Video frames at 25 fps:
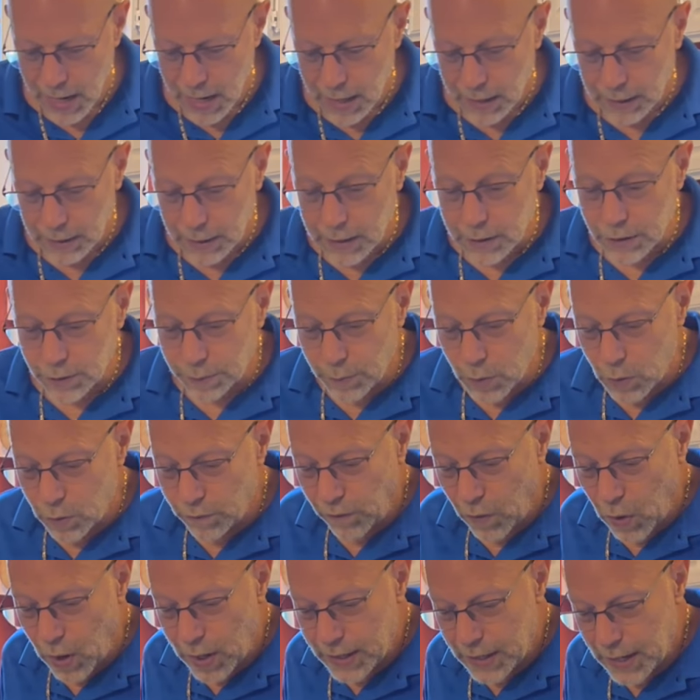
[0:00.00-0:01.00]
Let's move
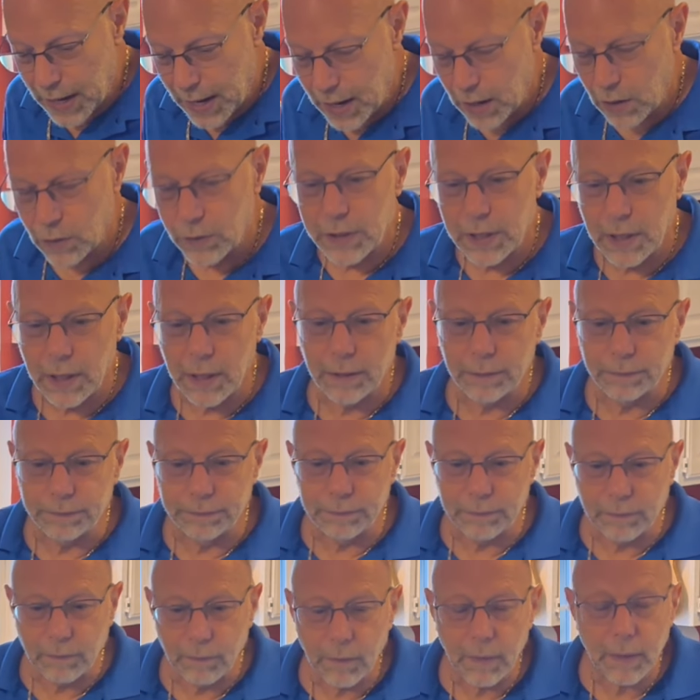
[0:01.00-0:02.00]
on now to
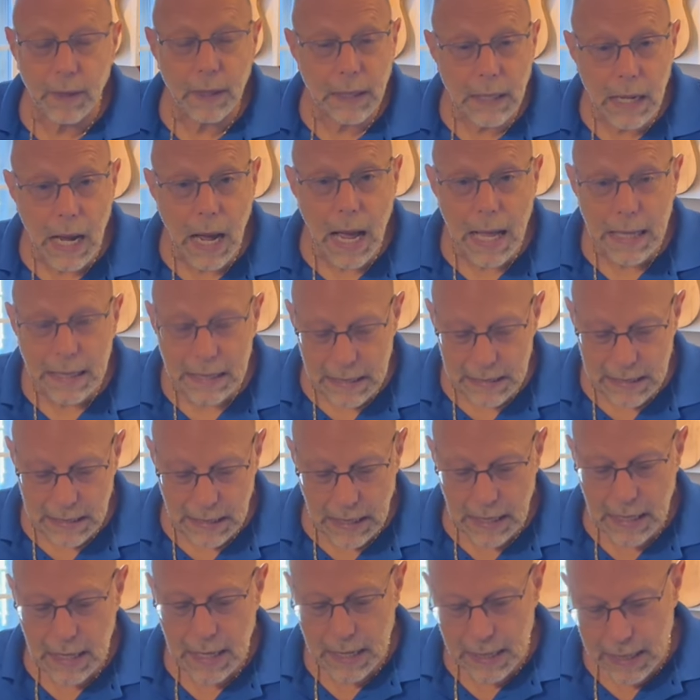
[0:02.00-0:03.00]
cuts,
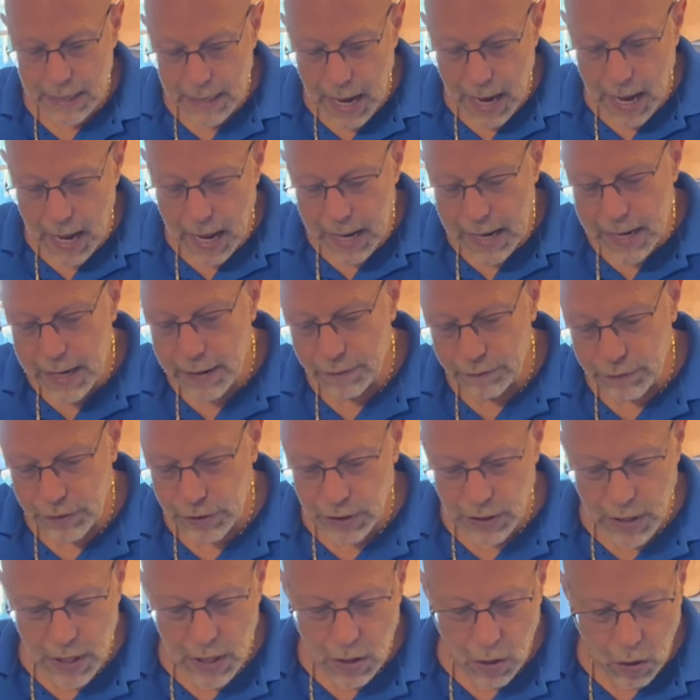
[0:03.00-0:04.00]
knives,
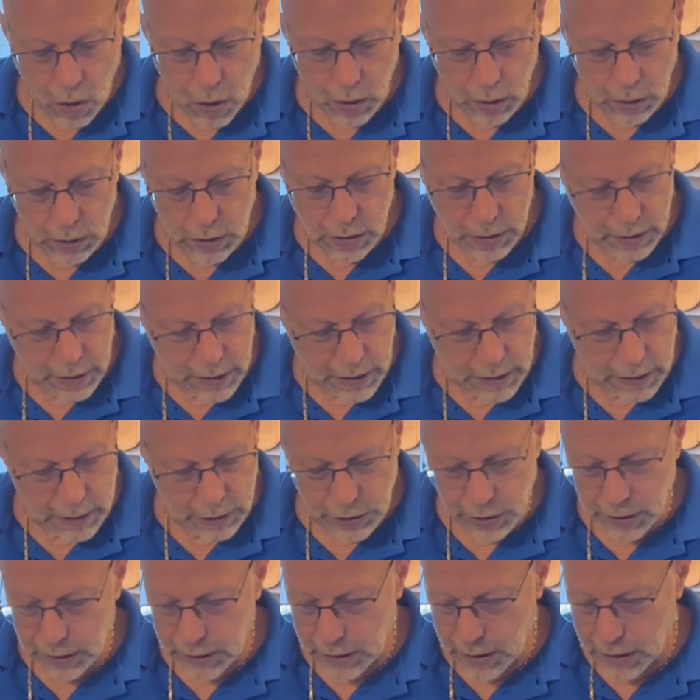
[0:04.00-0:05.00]
all the things
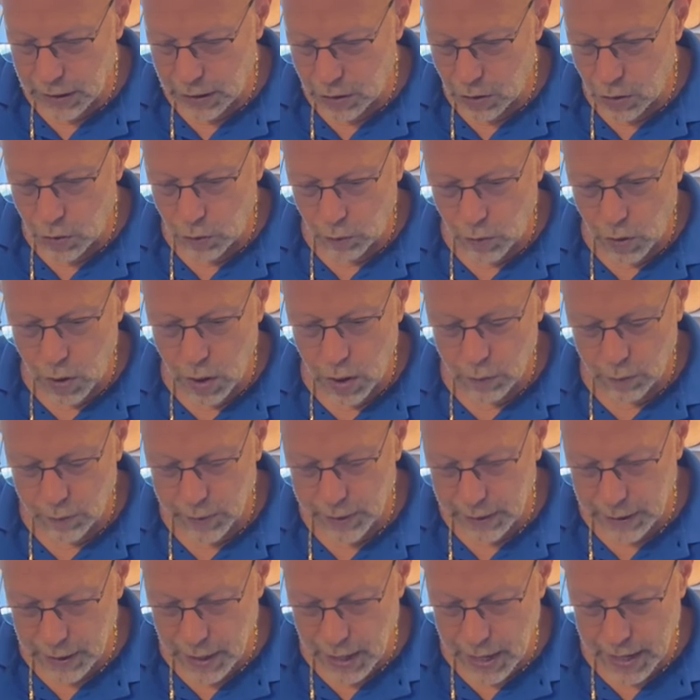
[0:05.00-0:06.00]
that can go wrong
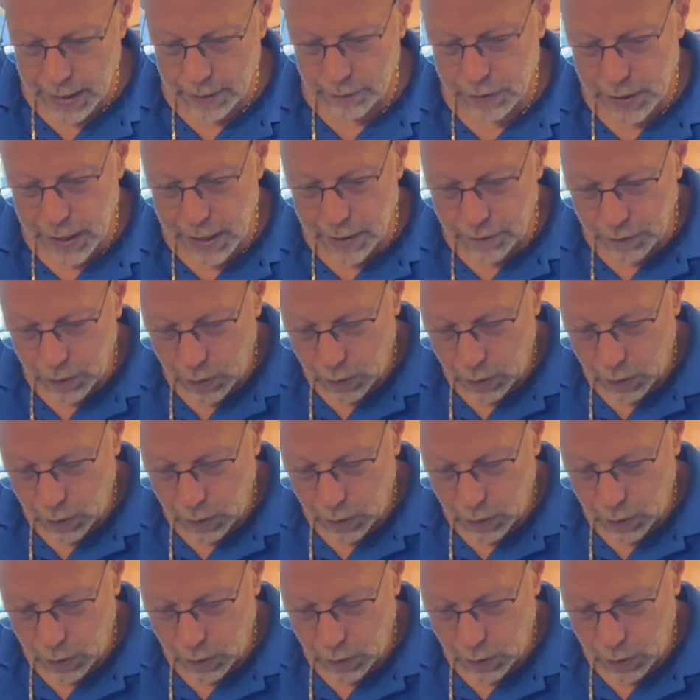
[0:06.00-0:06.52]
with knives. I have a